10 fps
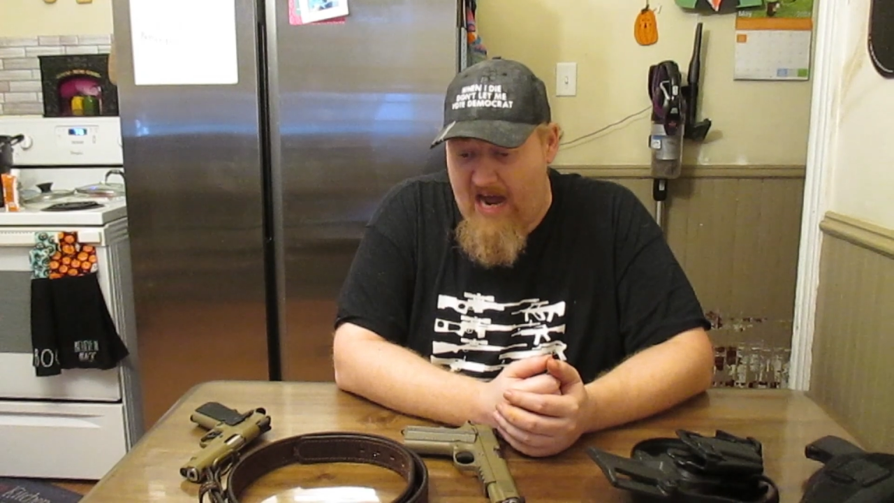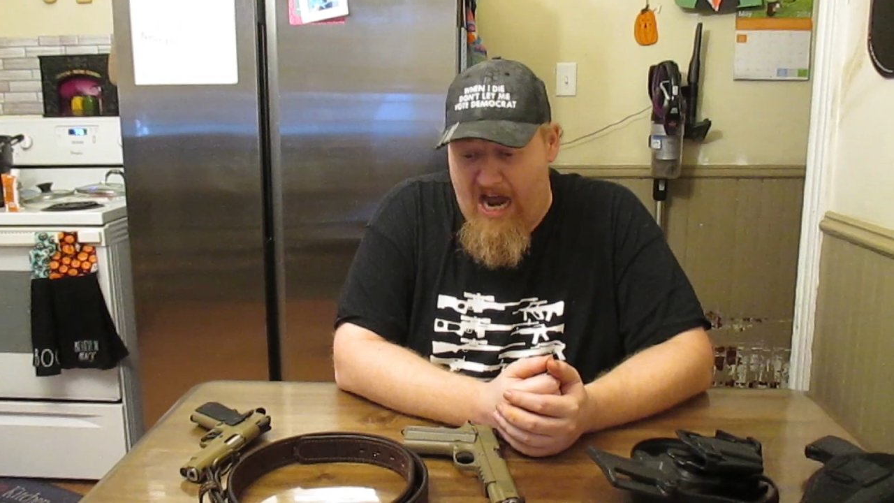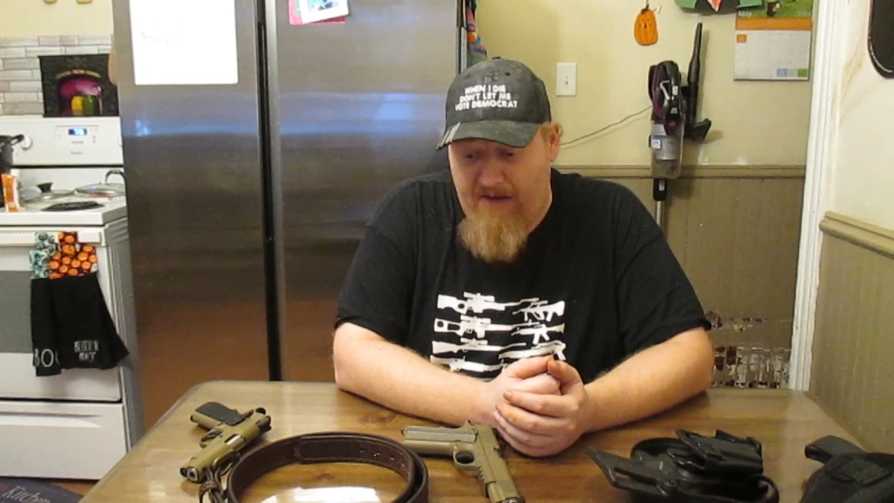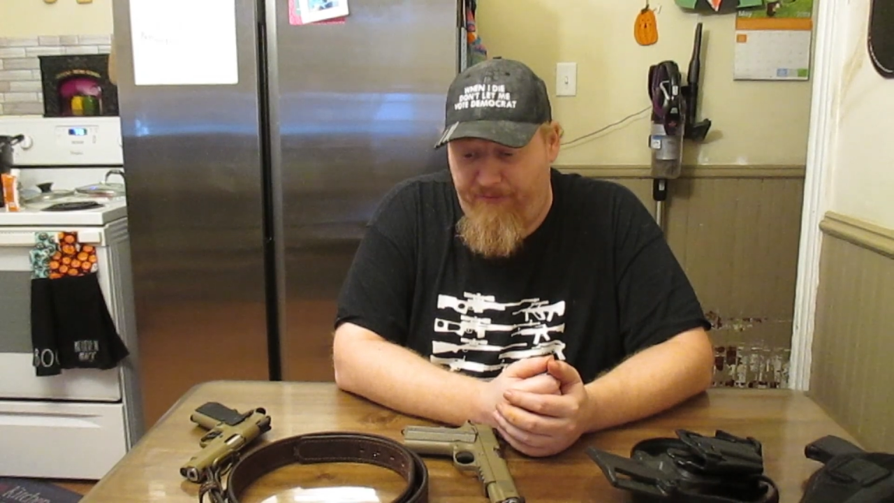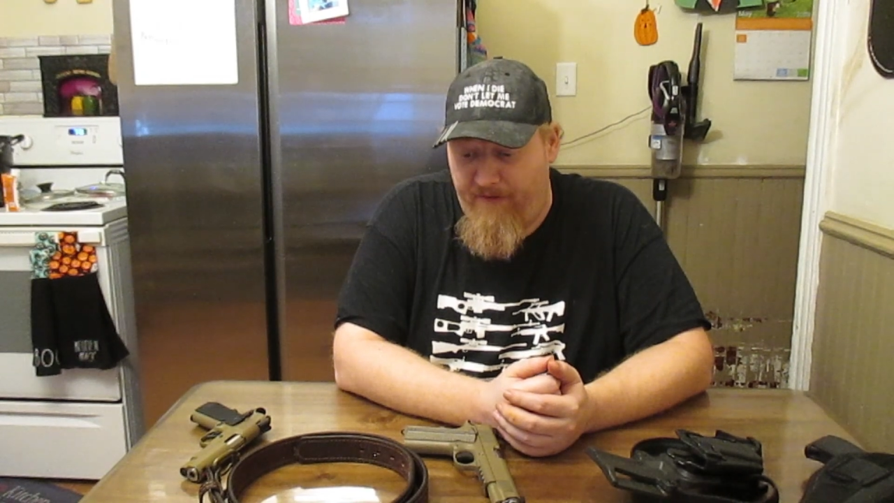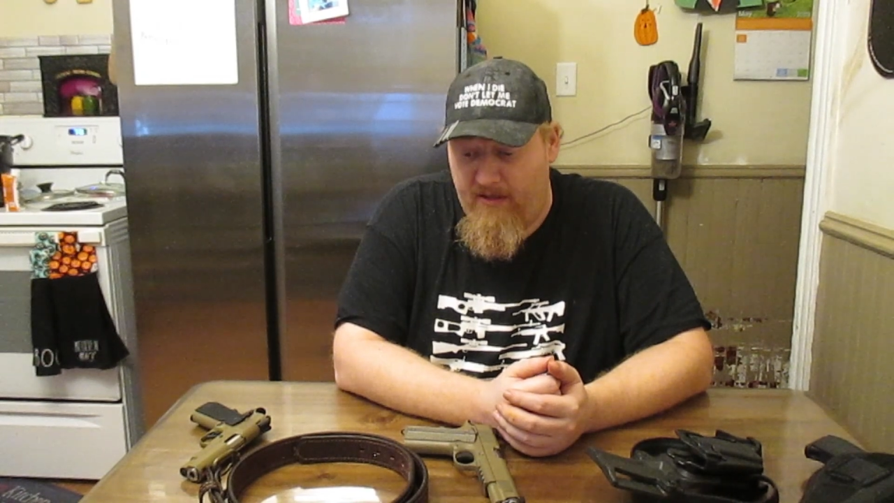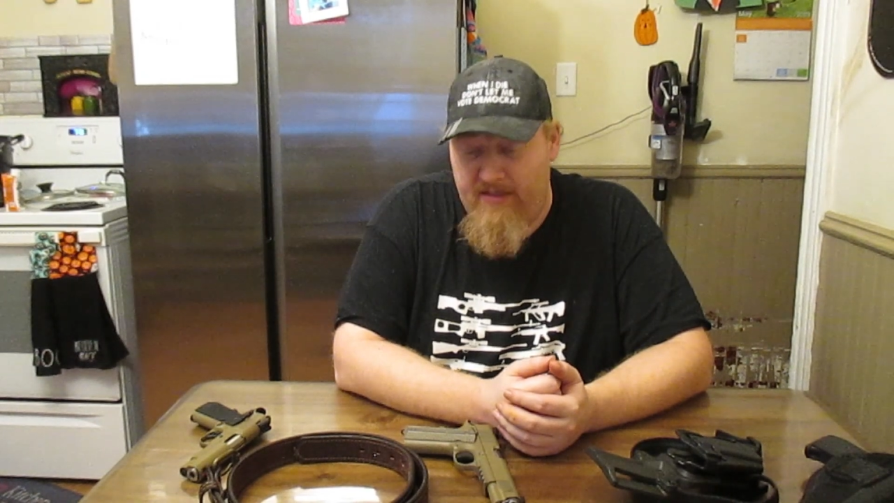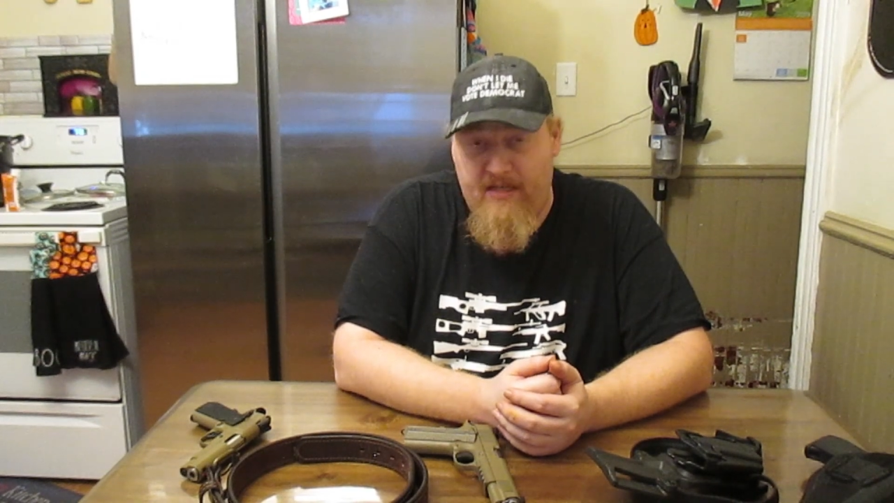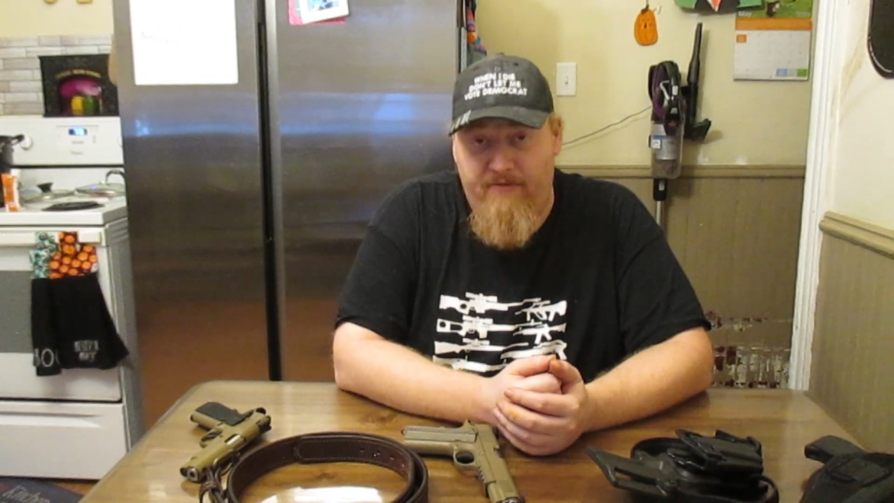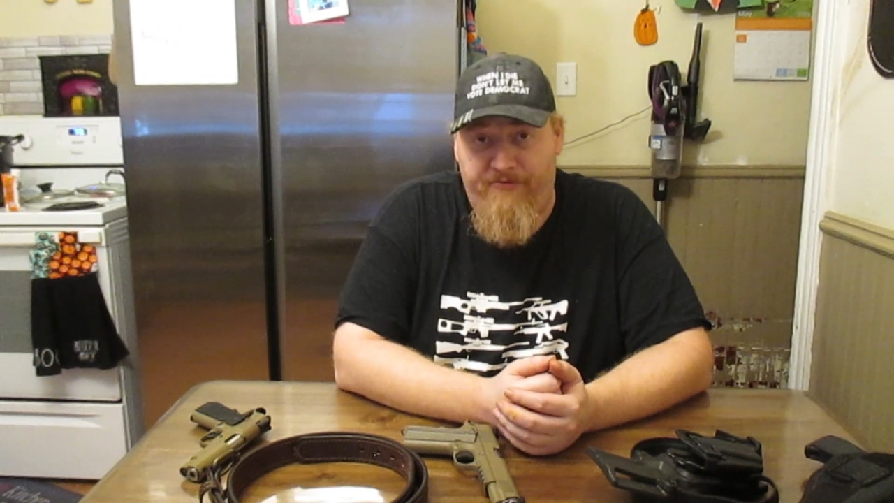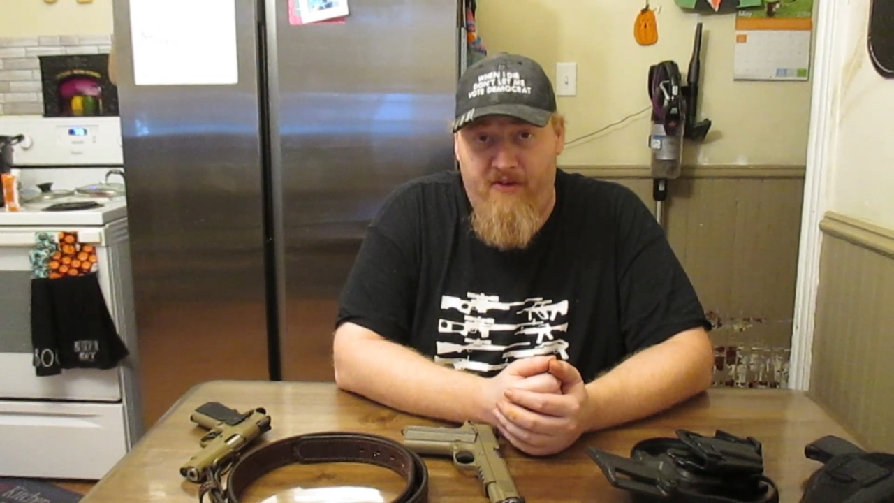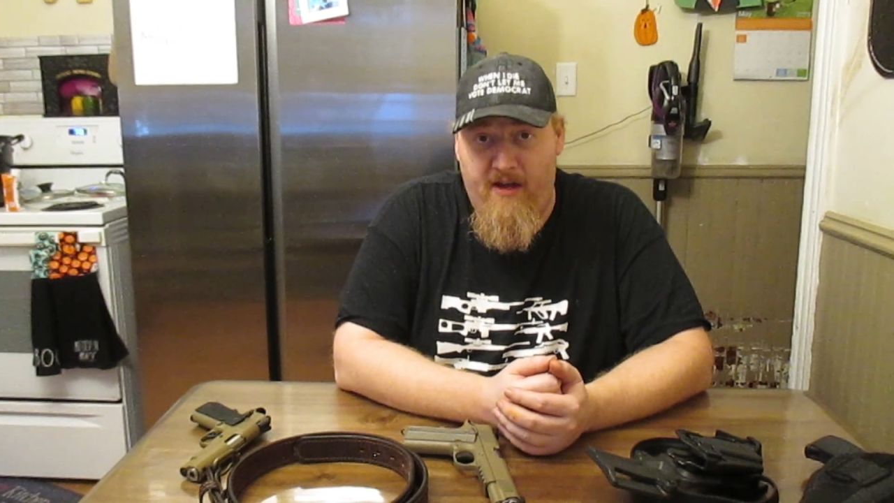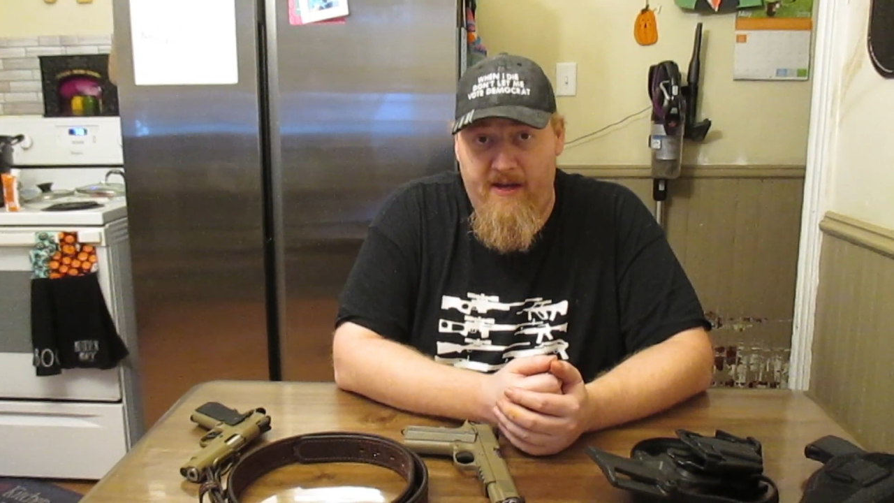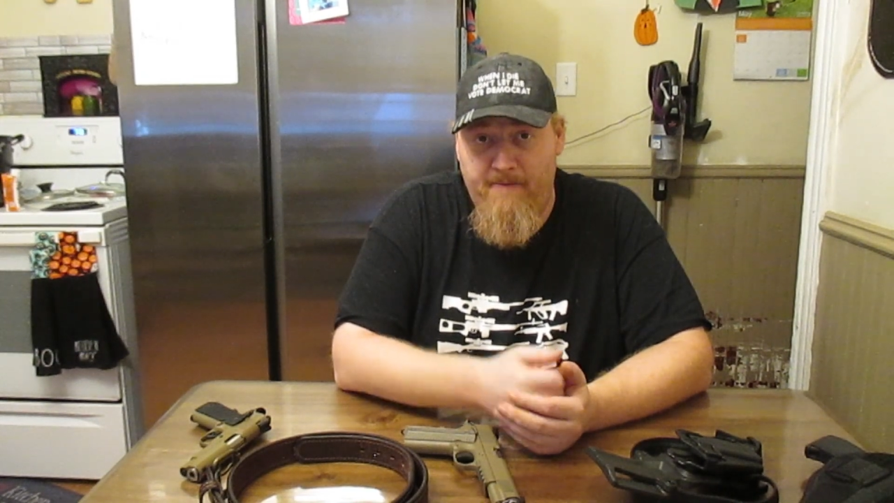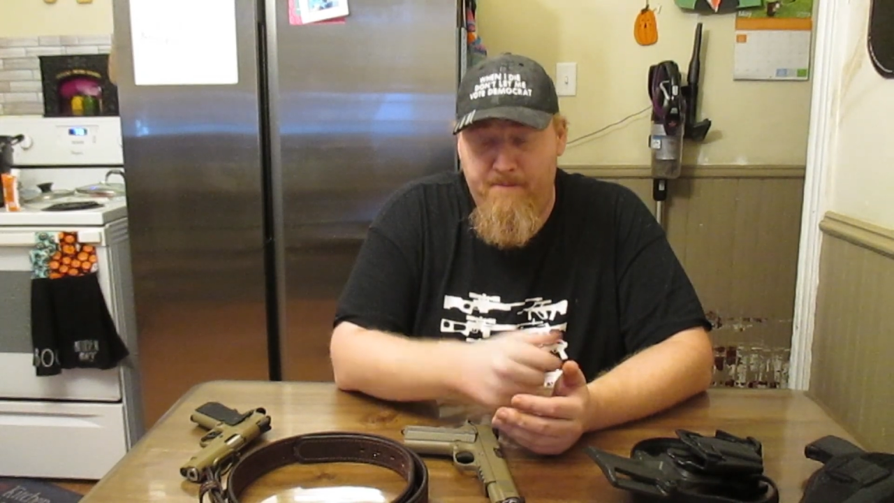I felt it did
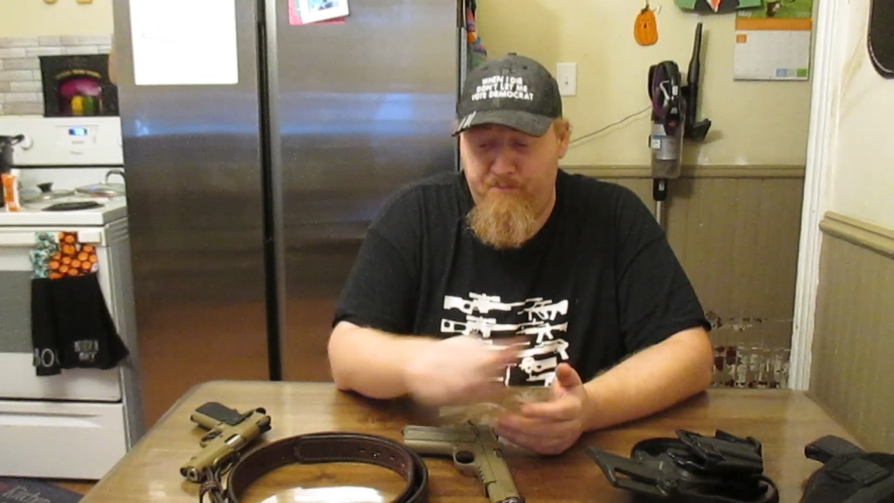fine.